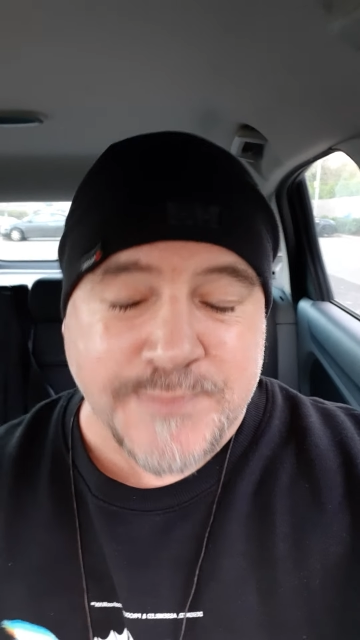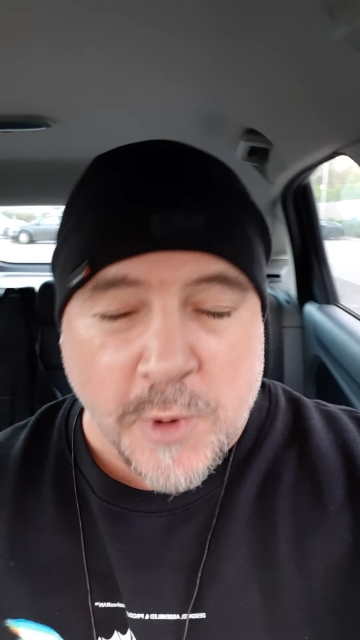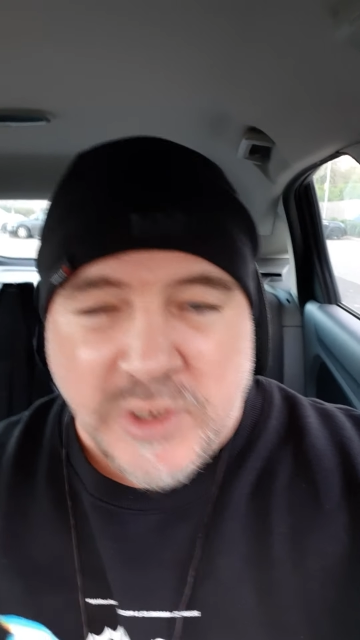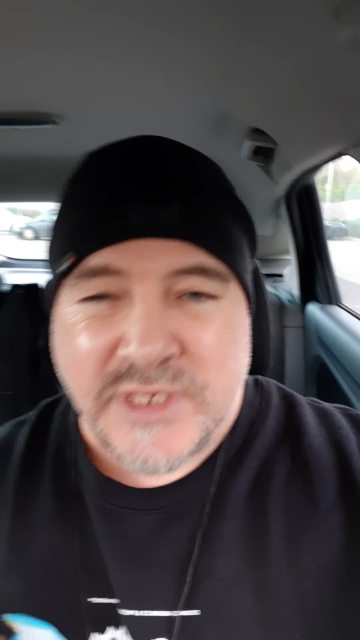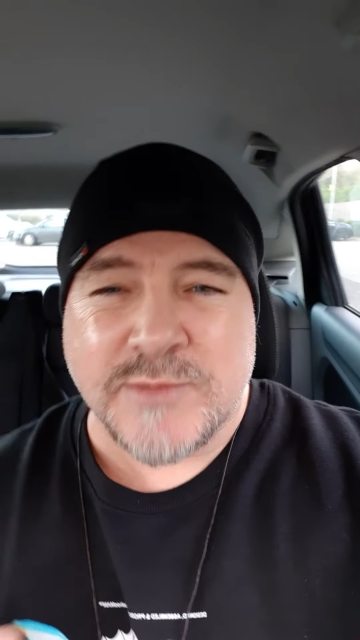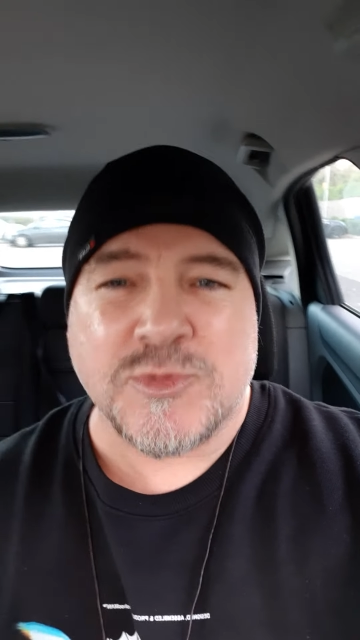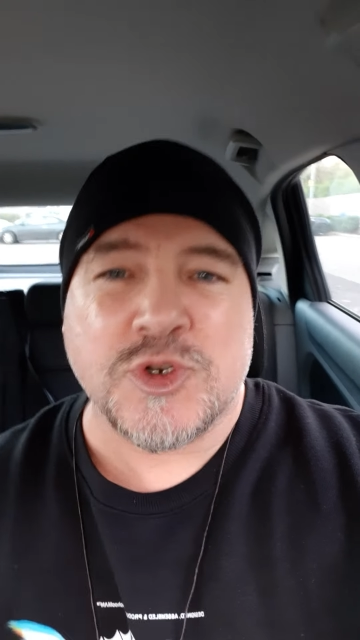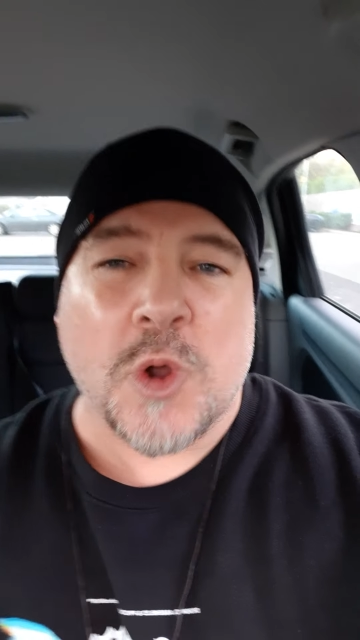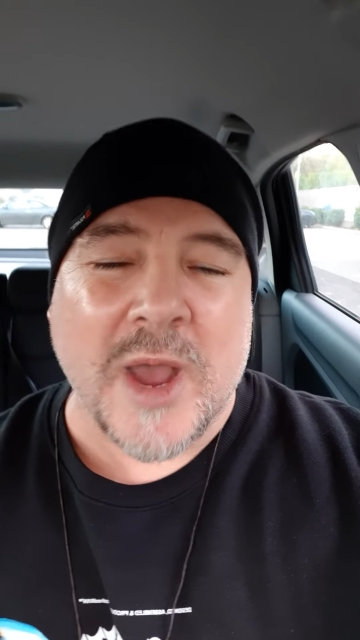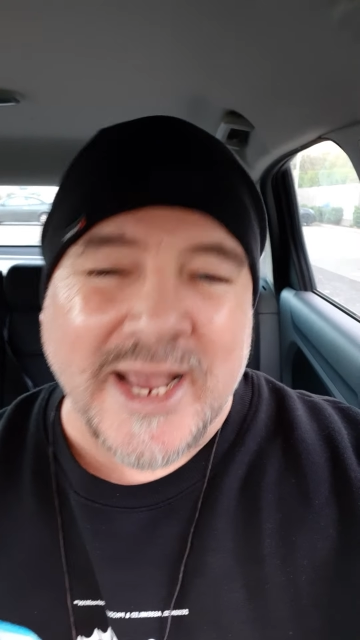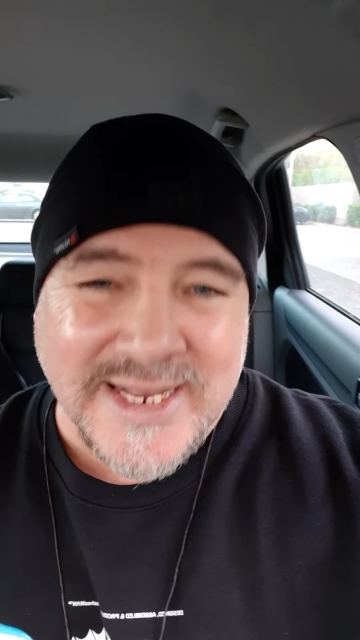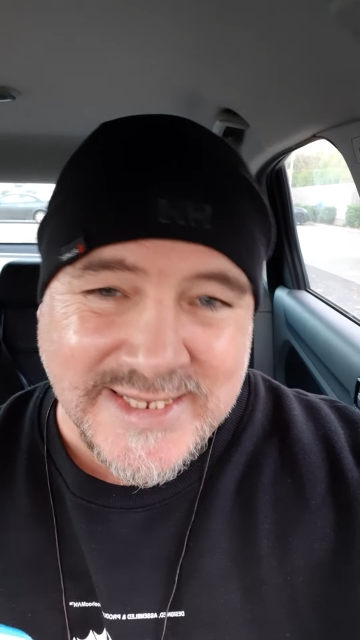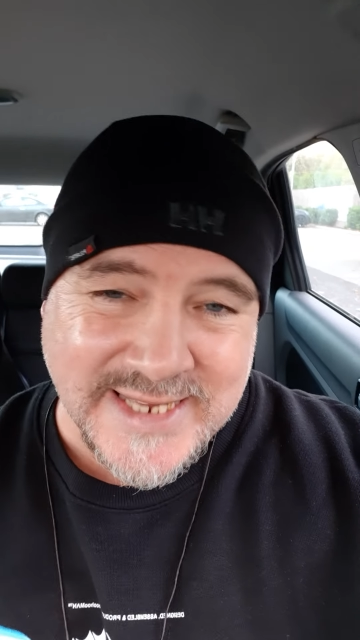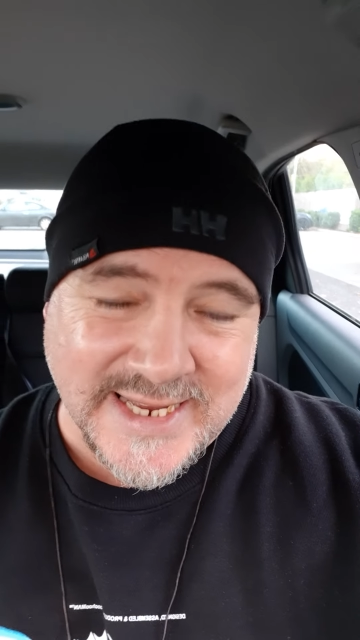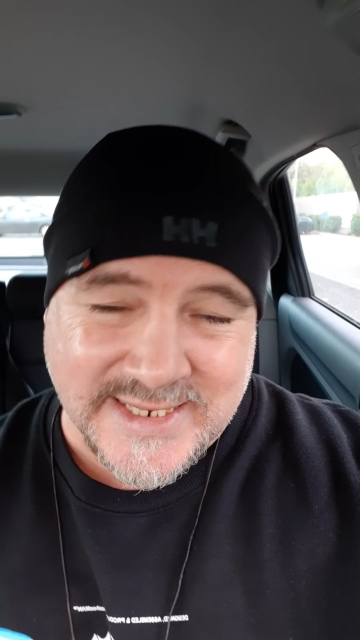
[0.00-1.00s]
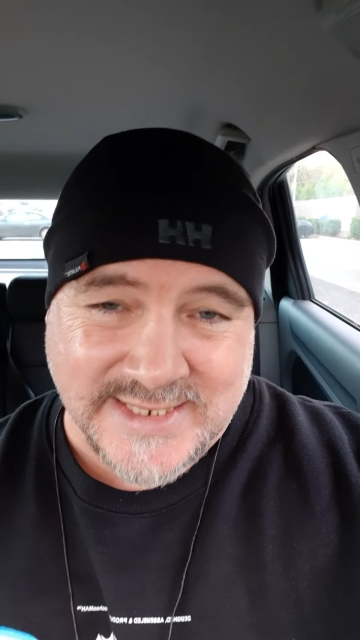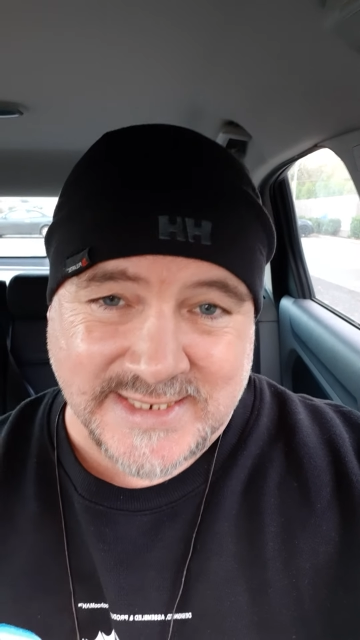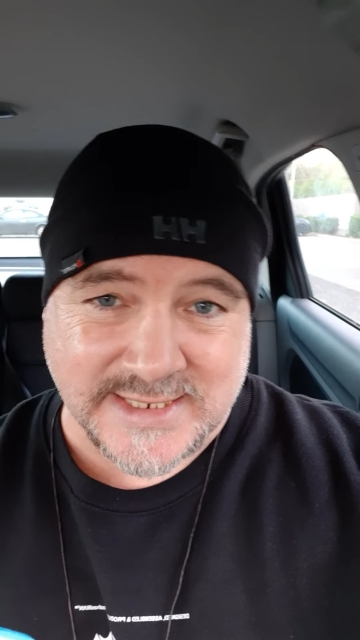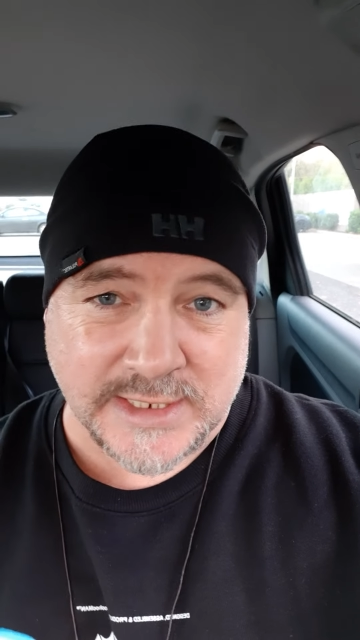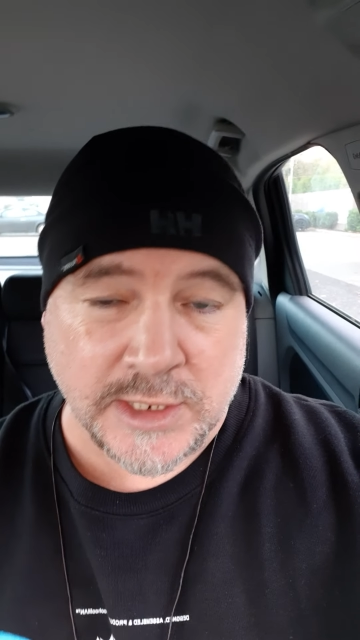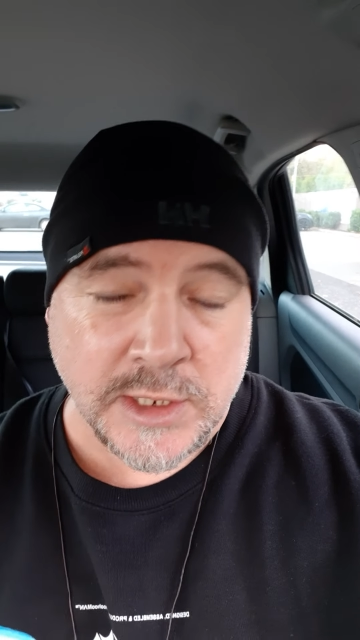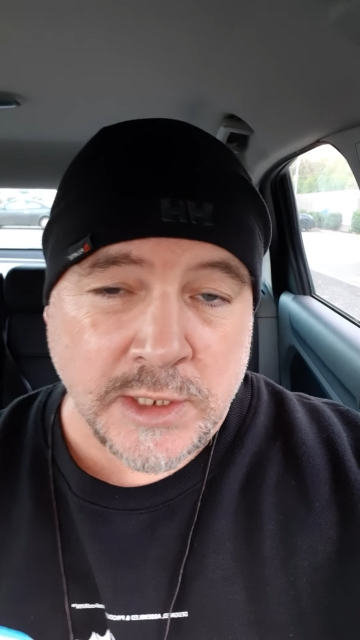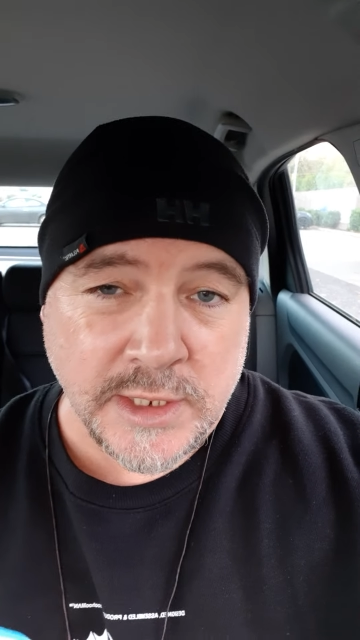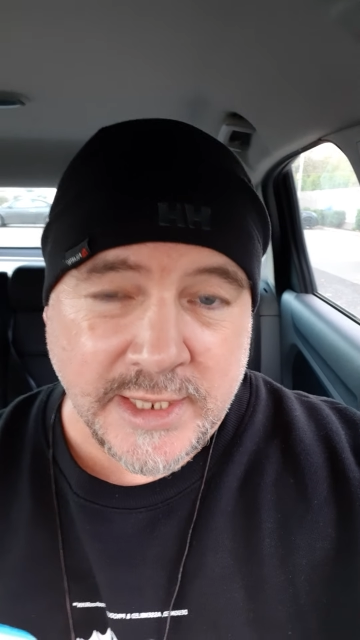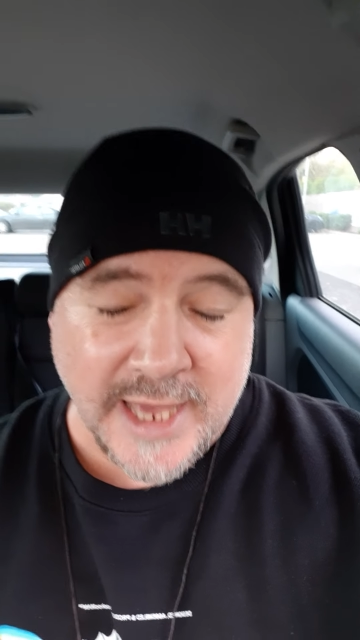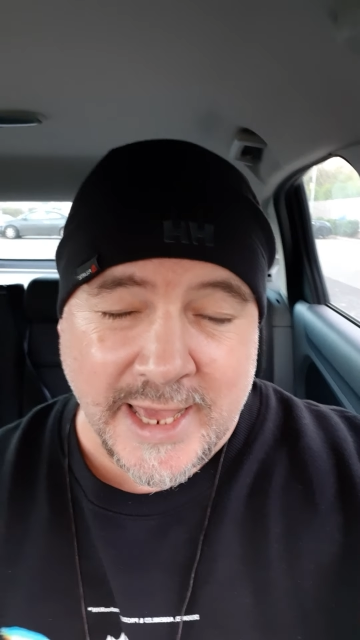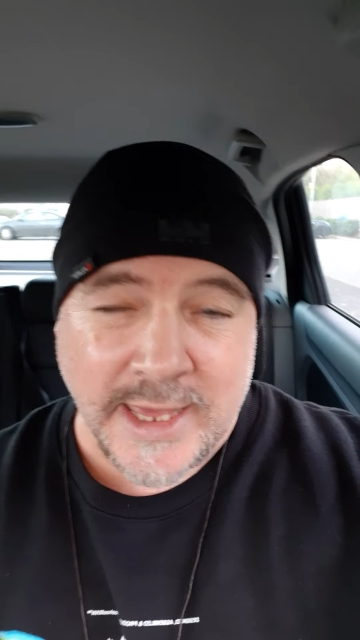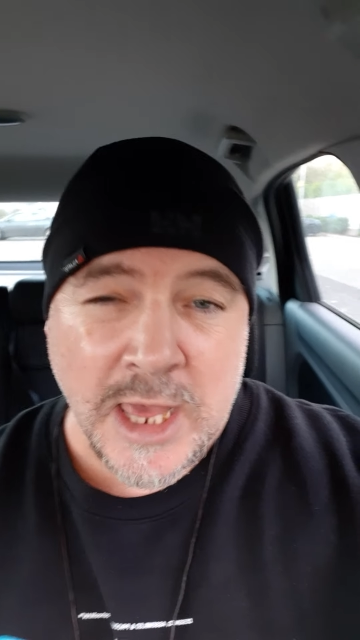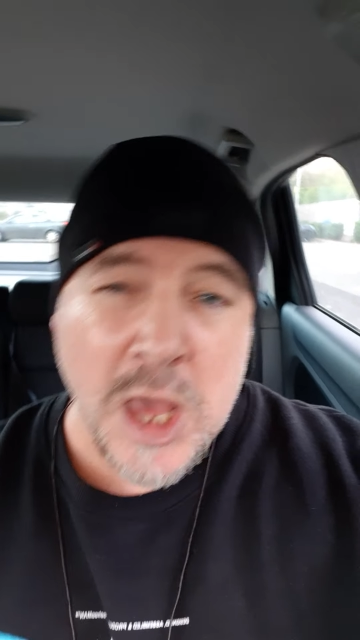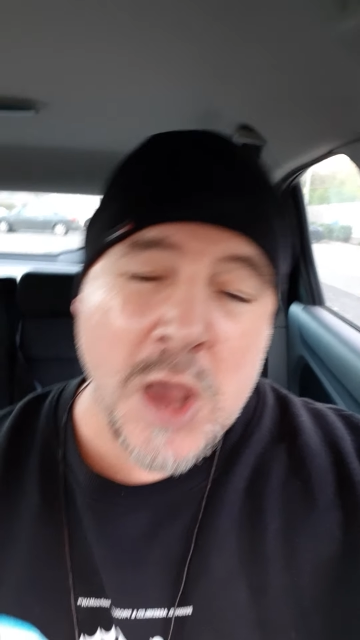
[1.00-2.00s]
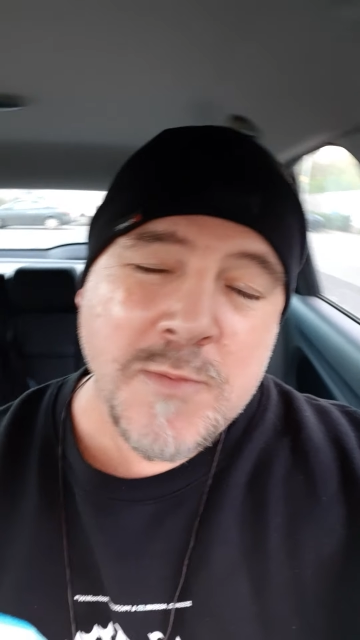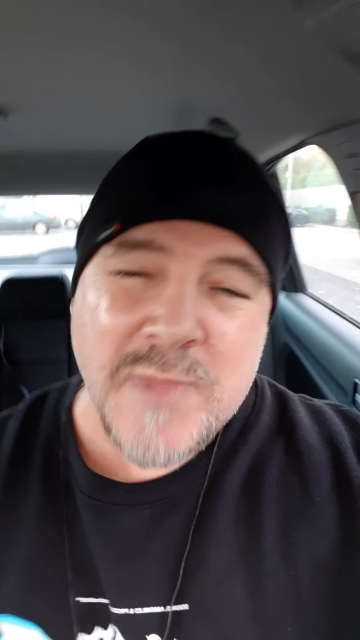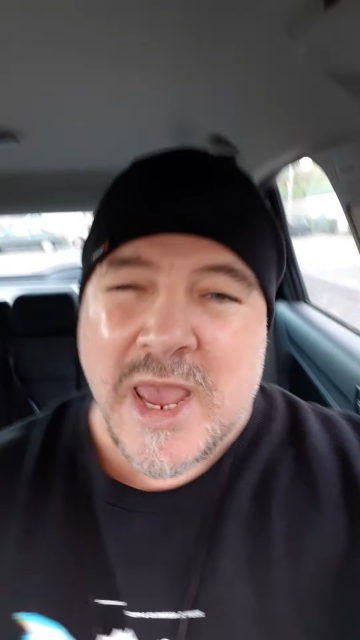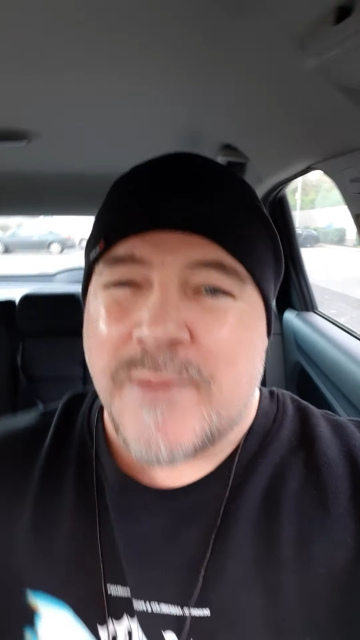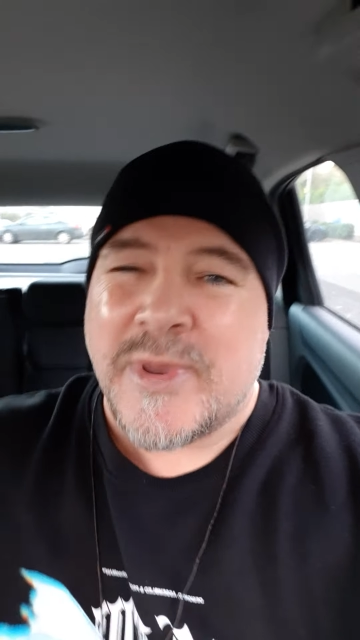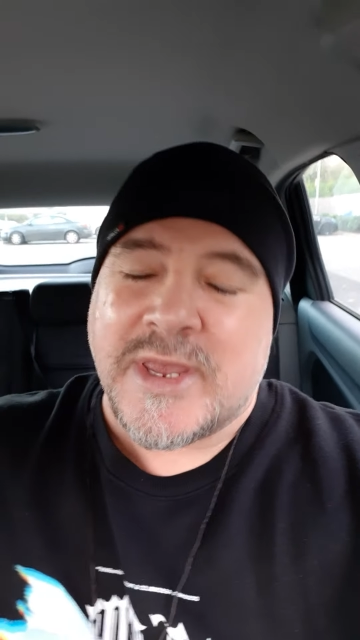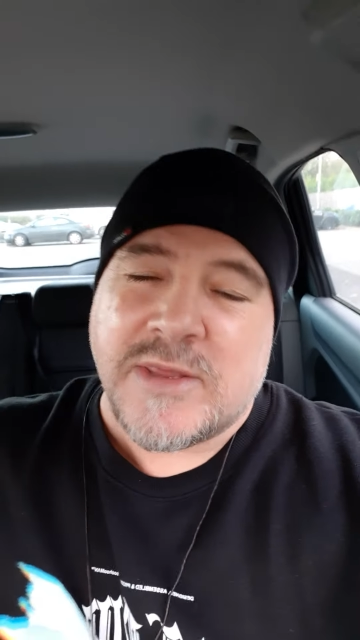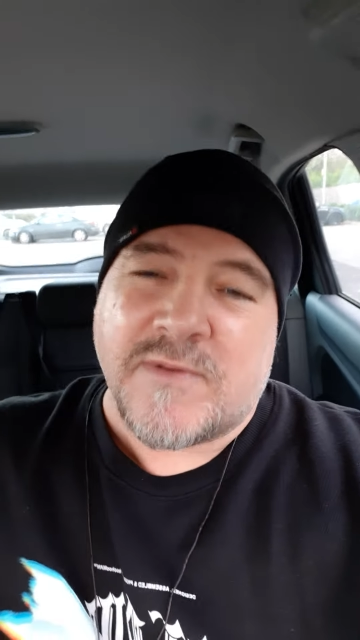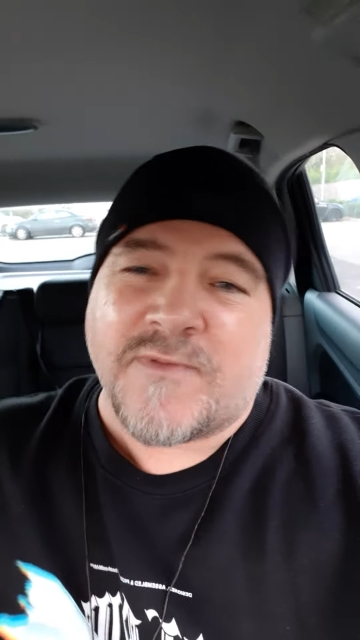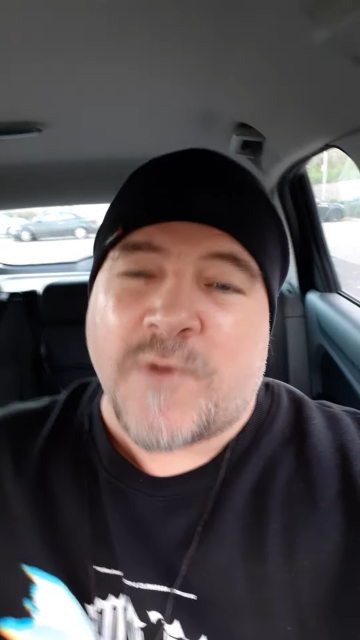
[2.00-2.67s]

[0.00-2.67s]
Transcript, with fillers: Boxing would not exist, okay? Maybe in the